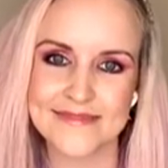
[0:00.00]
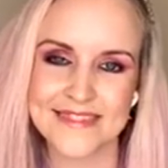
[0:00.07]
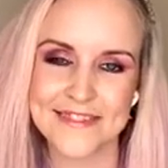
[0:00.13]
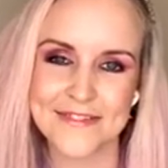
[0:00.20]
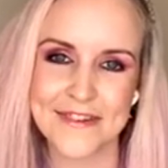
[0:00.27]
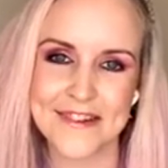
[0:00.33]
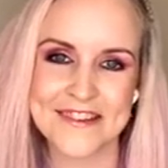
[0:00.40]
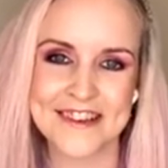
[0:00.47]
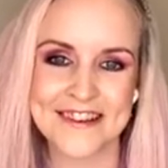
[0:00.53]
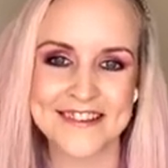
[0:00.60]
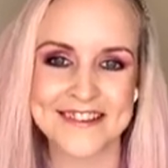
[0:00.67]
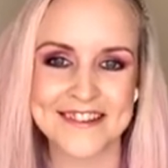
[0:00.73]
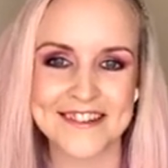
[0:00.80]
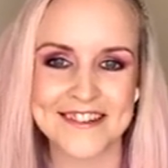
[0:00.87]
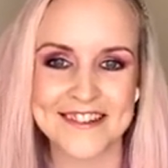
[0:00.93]

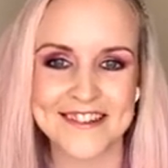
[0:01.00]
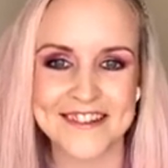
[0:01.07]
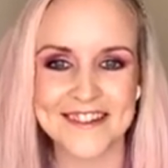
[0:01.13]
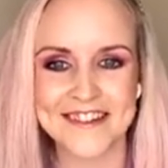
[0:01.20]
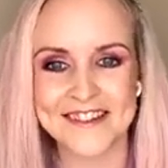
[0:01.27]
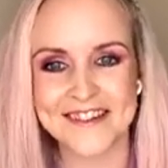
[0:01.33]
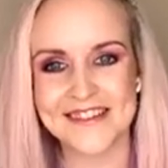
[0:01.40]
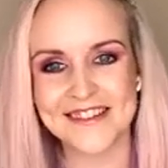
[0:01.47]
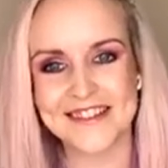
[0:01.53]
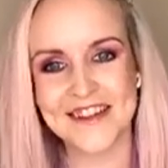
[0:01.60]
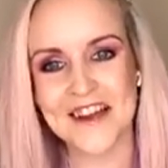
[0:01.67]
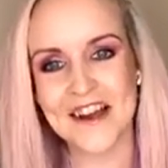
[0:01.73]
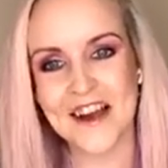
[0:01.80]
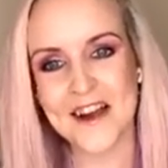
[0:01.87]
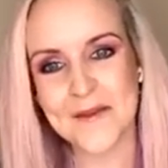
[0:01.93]
Fantastic.
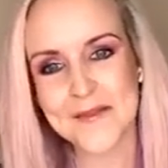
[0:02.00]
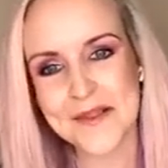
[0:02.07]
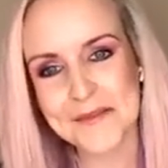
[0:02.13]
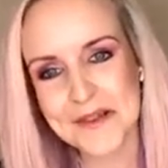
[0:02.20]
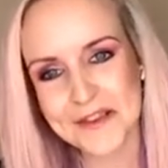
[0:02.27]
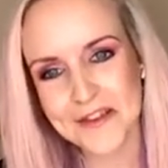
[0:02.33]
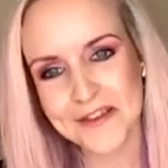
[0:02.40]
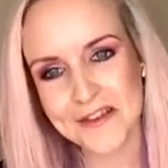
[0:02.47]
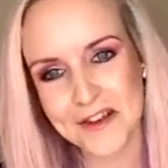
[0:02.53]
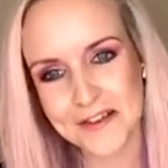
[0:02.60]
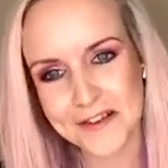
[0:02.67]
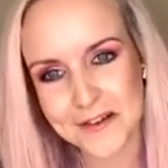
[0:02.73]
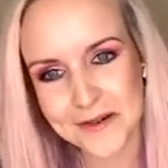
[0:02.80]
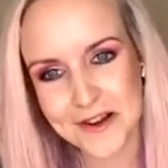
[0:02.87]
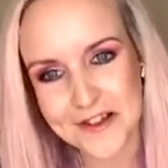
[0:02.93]
Someone just
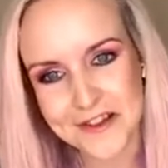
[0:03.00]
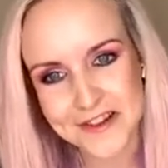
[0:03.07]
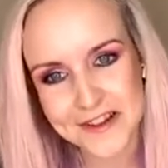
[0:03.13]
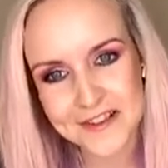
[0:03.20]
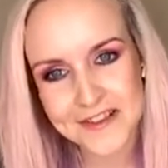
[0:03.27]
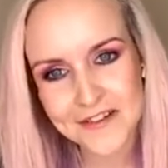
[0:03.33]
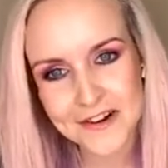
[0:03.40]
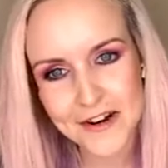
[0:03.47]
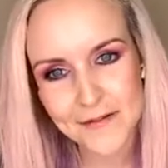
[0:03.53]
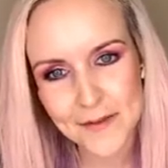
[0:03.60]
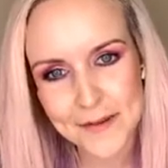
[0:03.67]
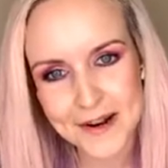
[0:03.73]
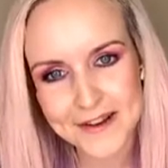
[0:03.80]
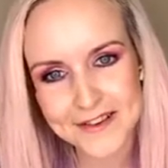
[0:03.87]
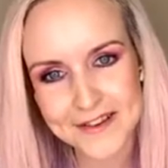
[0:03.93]
asked a question. Is there another
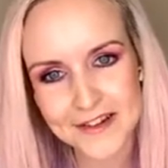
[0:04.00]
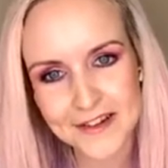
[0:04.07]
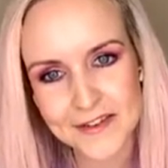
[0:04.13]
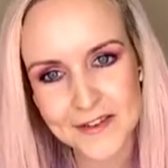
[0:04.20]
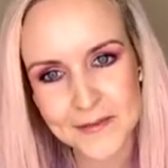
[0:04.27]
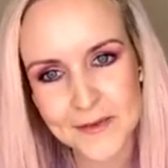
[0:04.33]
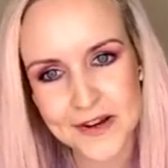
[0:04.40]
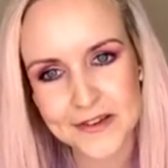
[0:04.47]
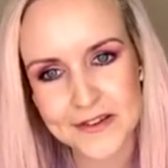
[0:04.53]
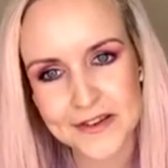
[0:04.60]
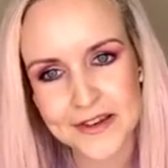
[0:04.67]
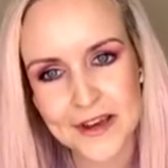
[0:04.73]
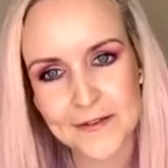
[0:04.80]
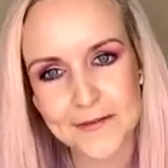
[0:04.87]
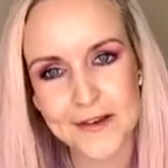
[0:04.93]
place in London where you can
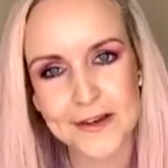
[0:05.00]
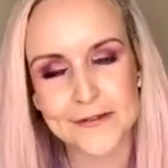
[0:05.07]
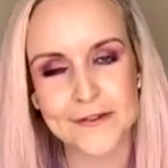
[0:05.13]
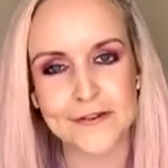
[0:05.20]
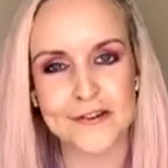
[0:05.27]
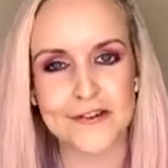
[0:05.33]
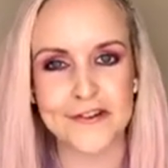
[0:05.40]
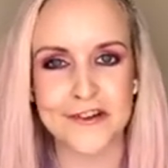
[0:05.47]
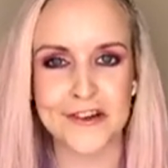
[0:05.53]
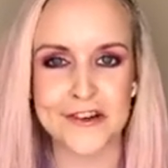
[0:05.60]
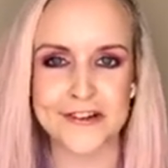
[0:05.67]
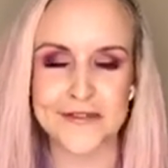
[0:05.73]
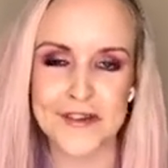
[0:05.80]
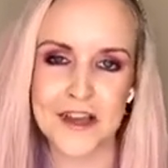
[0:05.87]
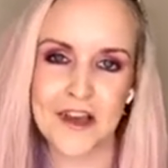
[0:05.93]
get fitted for
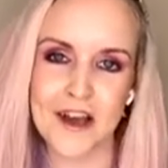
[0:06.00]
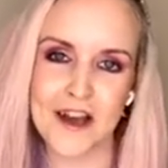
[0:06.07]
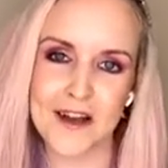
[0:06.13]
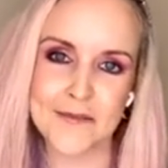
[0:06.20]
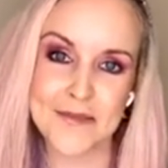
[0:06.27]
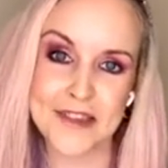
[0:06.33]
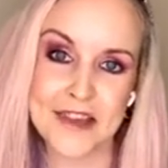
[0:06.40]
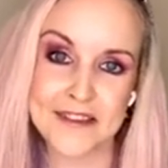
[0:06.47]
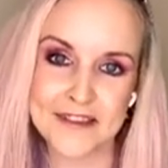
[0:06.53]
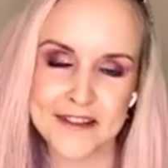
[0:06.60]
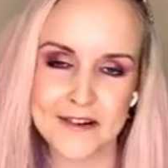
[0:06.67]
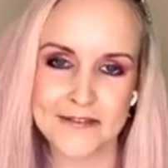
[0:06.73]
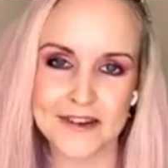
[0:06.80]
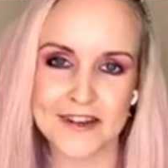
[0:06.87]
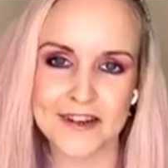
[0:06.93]
Grushko? Yes,
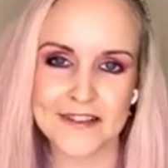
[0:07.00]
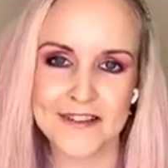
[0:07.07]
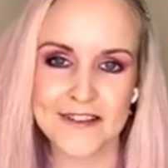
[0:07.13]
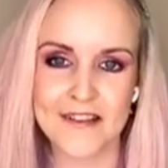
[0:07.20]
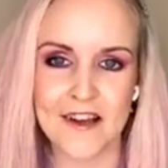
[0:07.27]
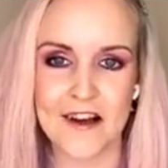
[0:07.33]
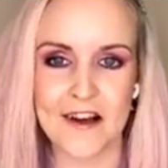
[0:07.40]
there is.